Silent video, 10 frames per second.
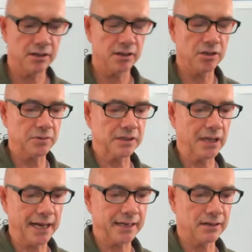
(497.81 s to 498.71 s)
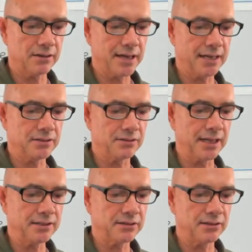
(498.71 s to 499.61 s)
you would like. Okay, so
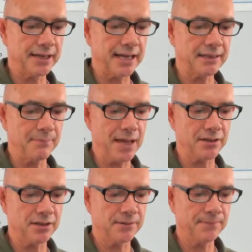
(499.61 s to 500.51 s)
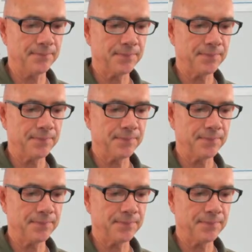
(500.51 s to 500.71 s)
let's look at the menu.